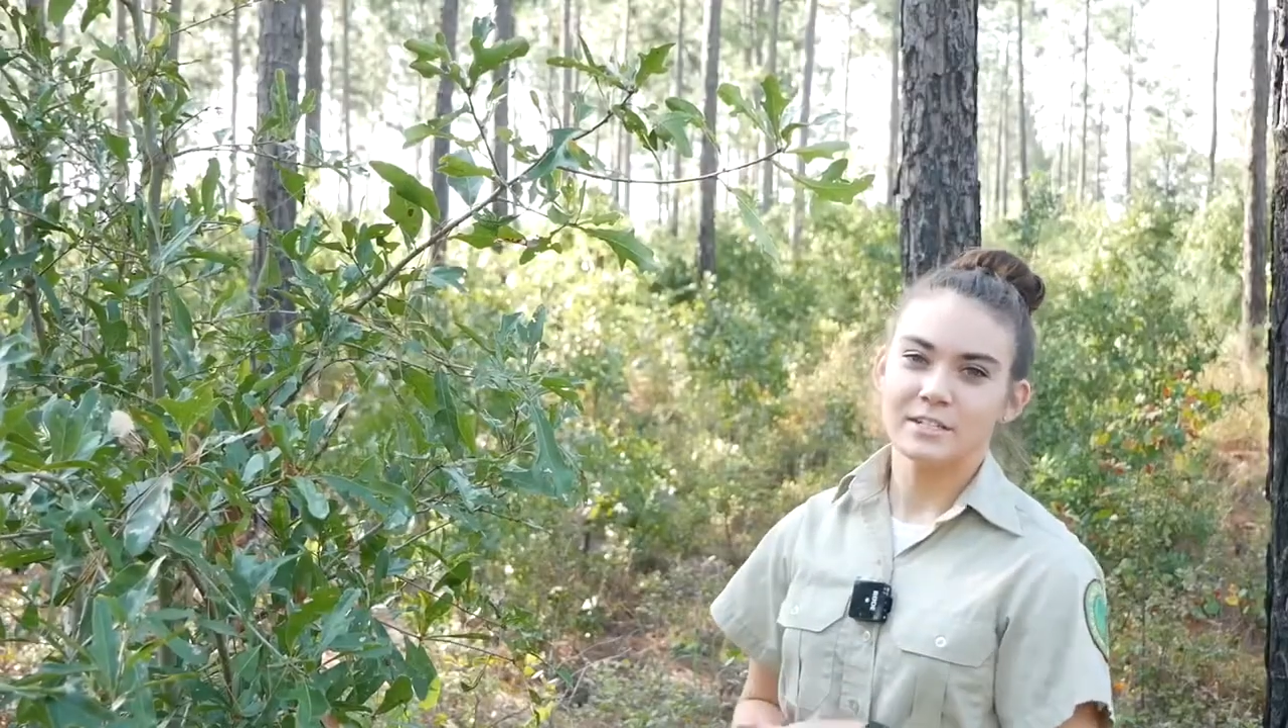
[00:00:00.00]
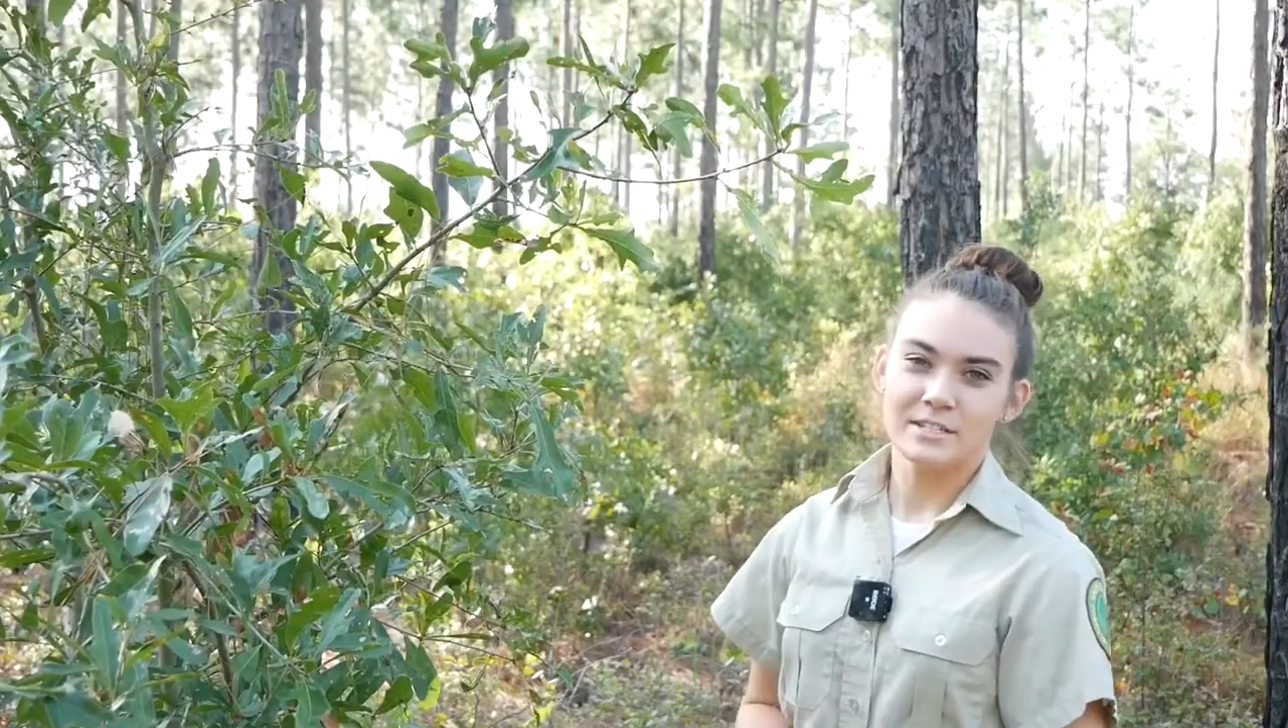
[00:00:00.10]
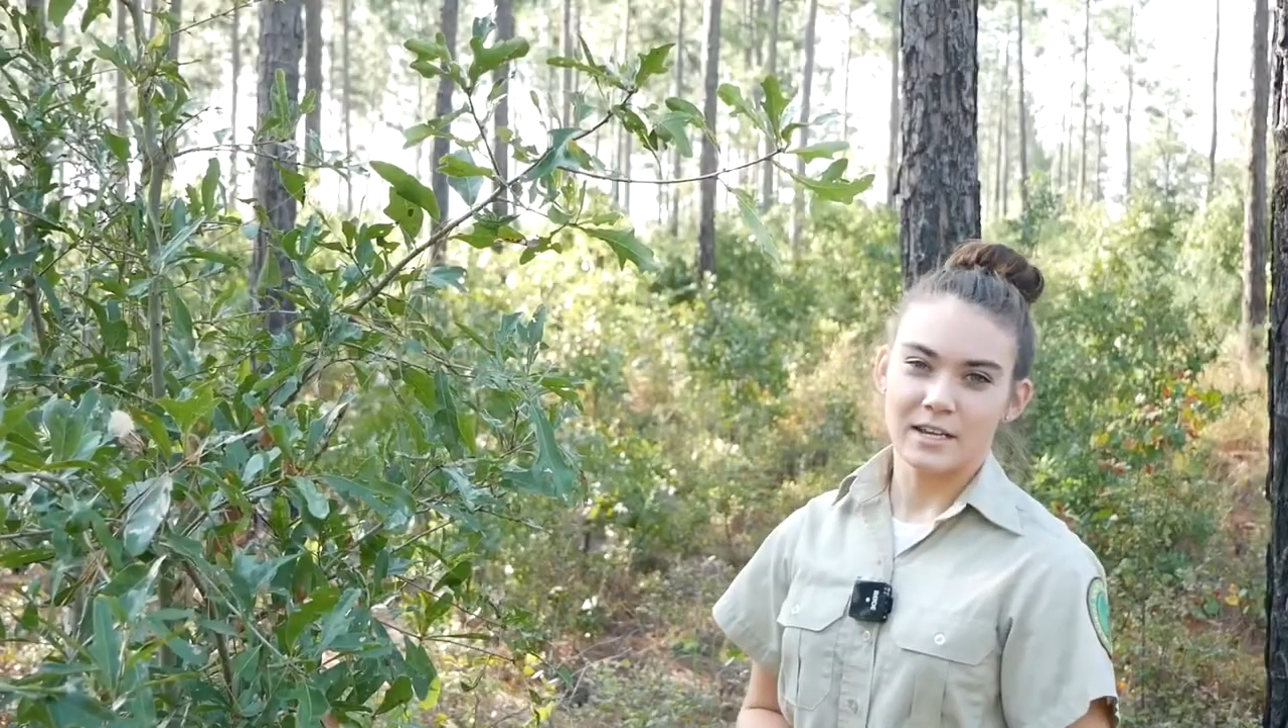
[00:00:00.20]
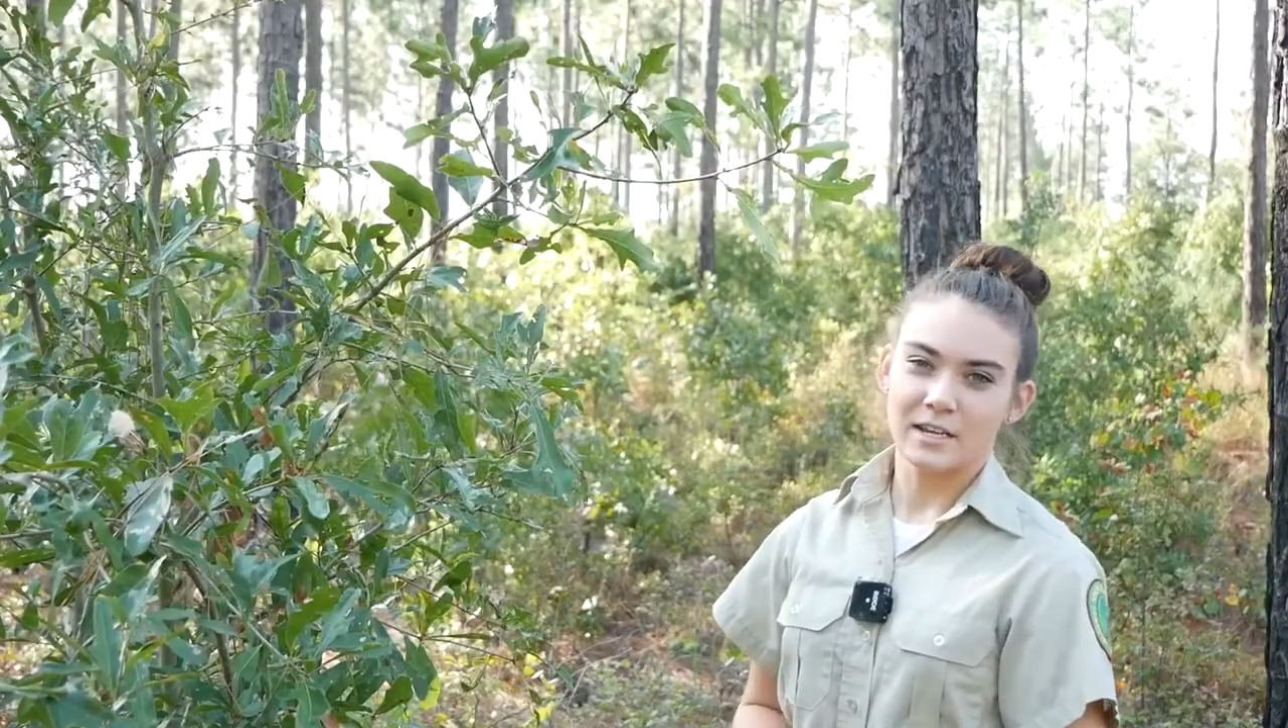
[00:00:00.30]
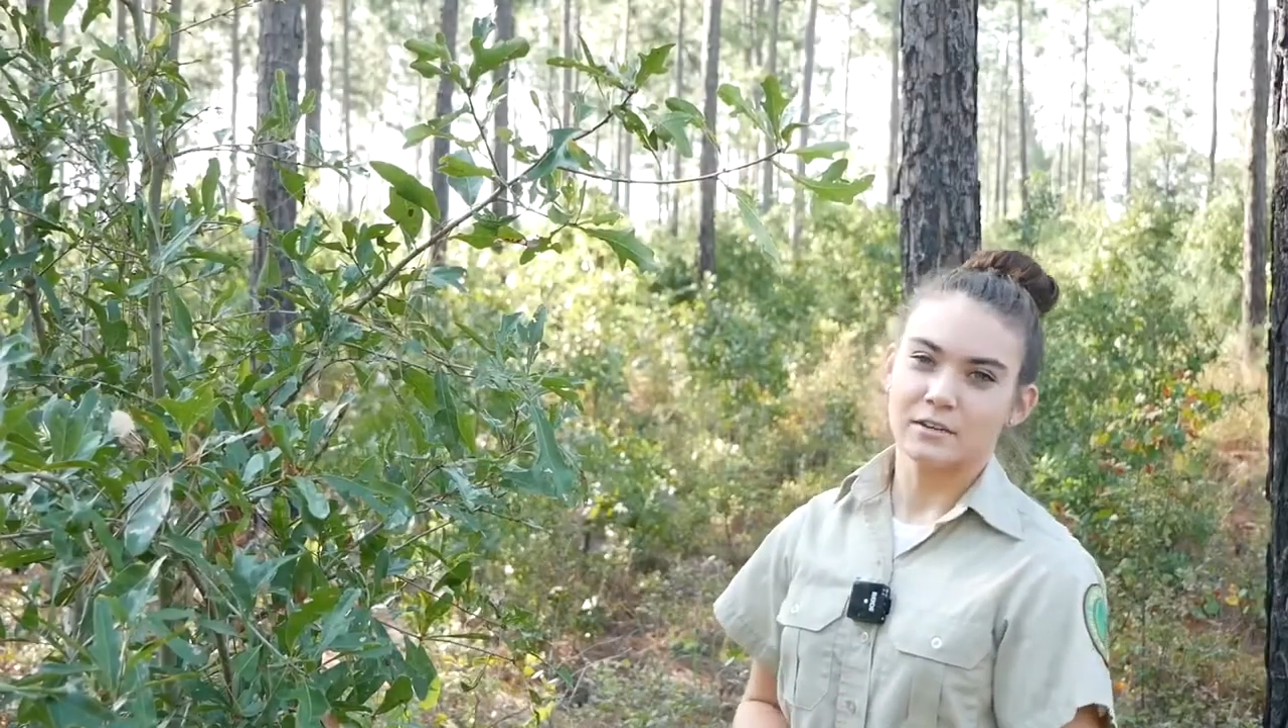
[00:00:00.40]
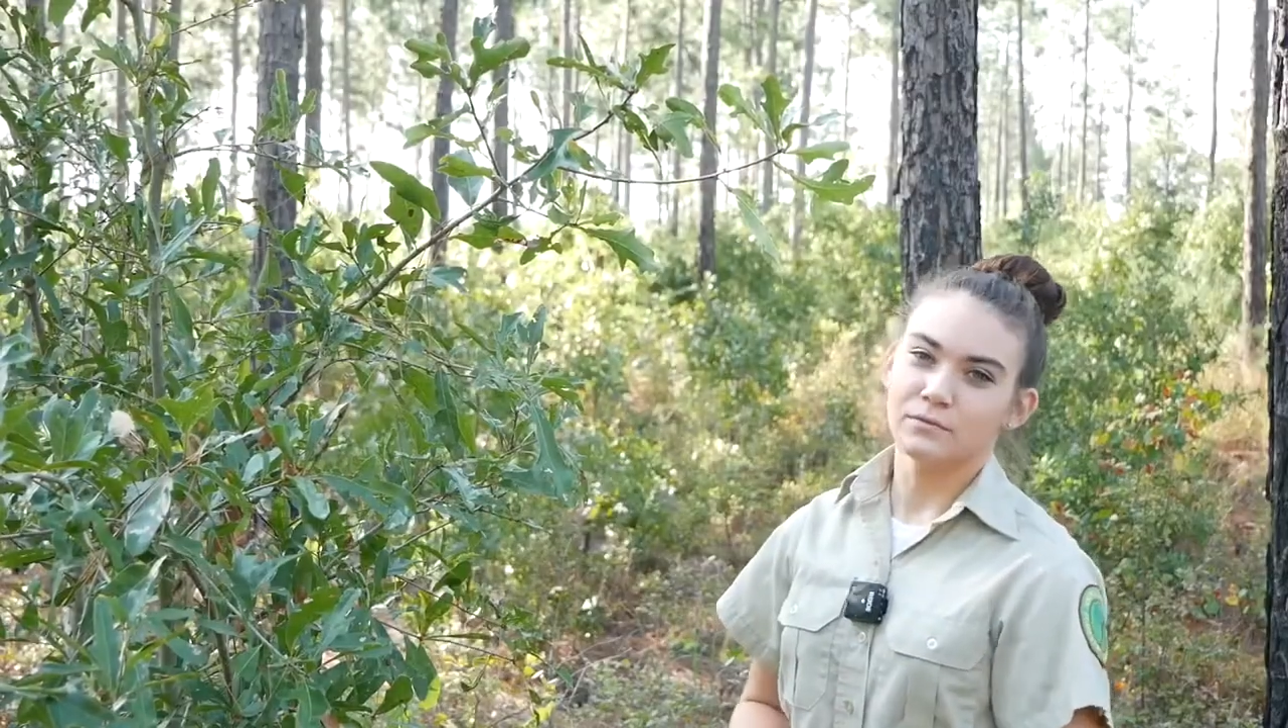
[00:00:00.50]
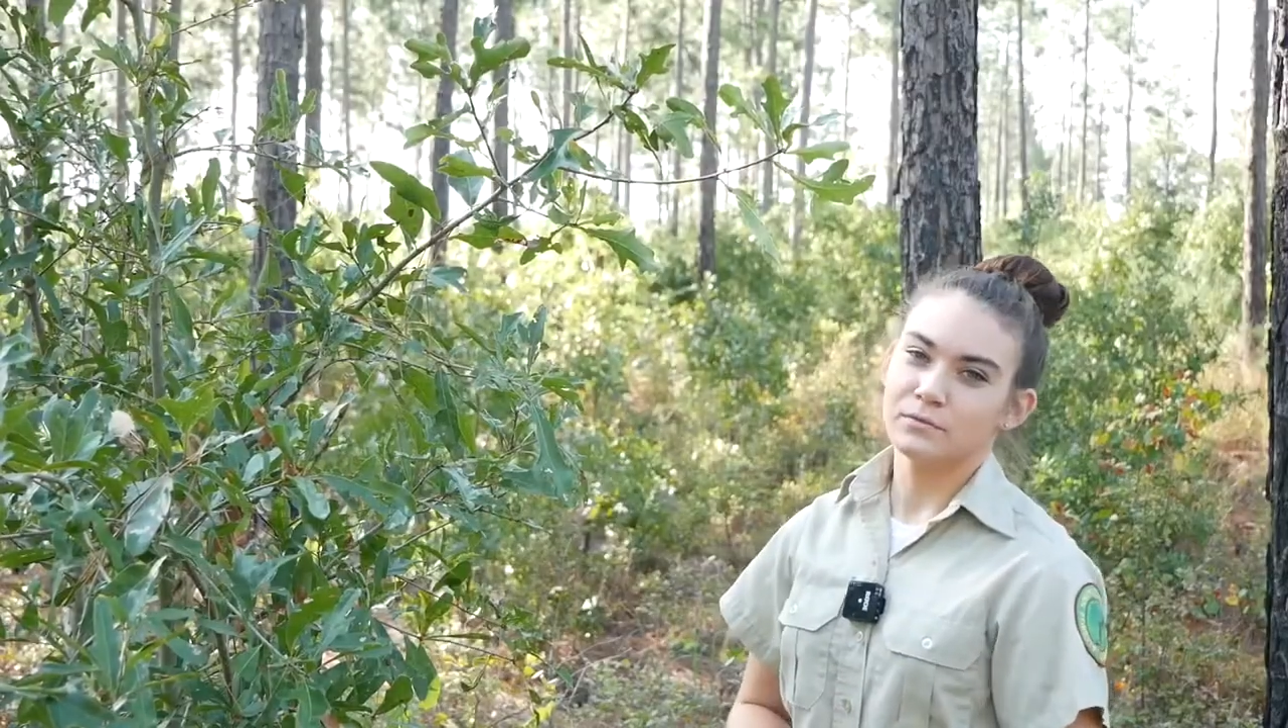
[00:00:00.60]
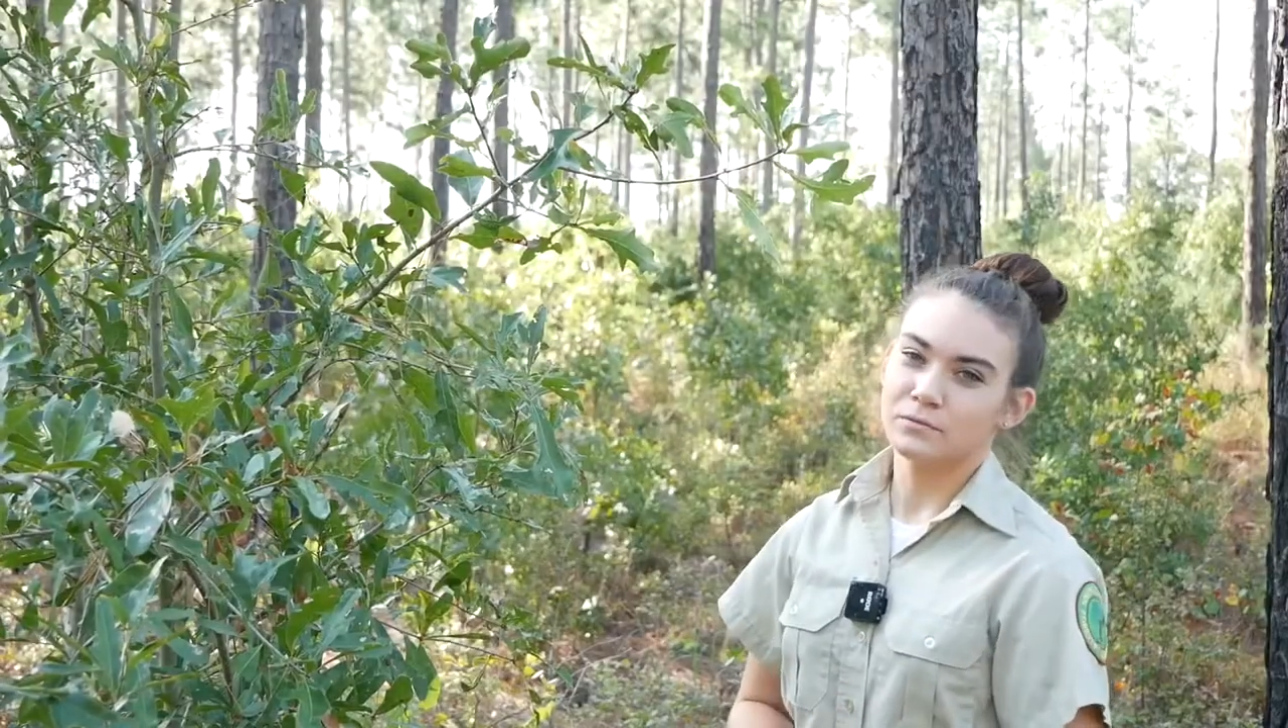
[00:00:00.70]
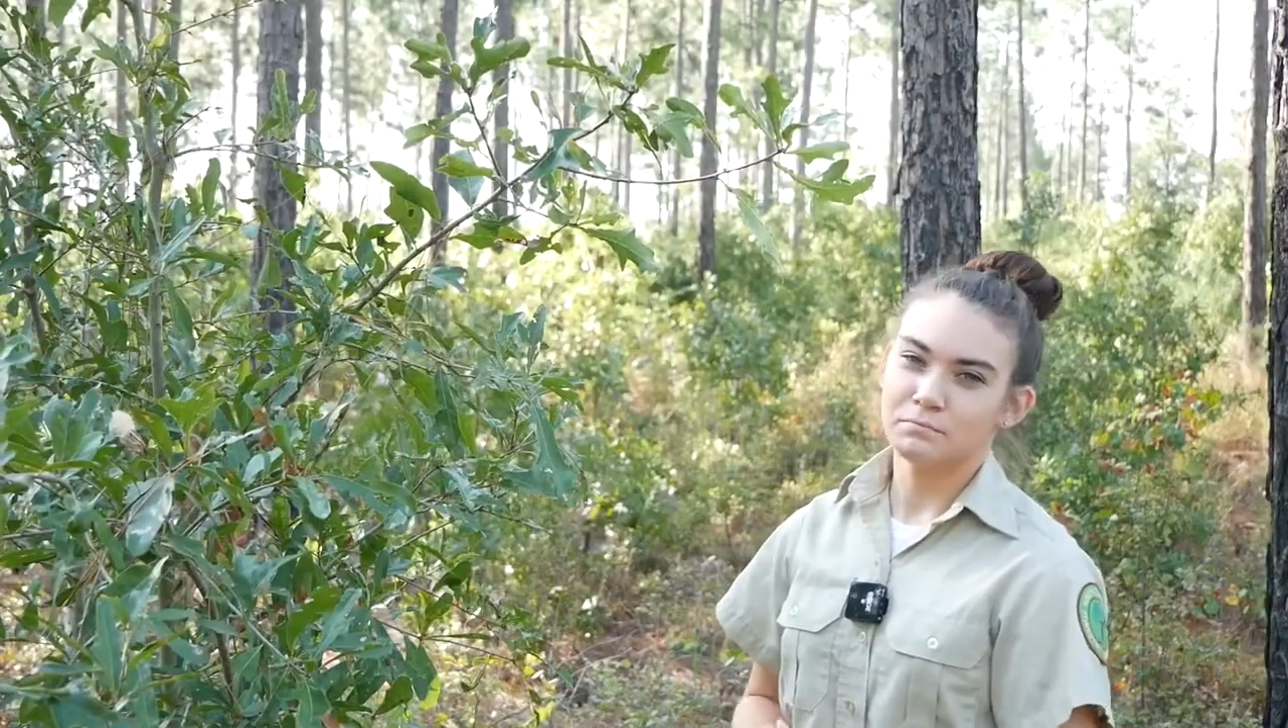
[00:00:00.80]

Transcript: stand of